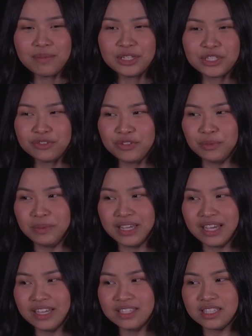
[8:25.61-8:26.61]
interview
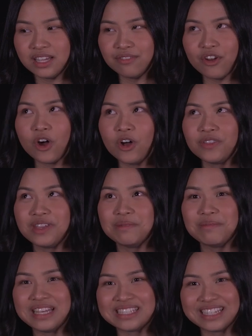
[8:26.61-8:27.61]
because of all the
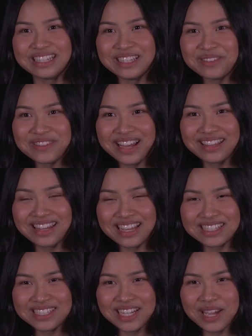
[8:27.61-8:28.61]
amazing alumni
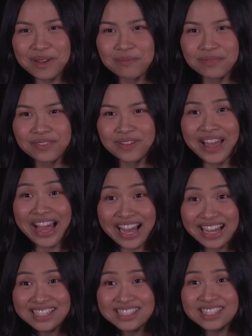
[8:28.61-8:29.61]
that STM
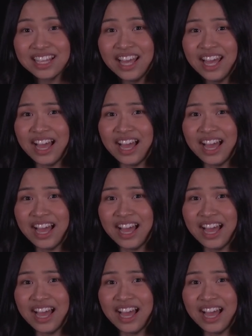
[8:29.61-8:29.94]
has.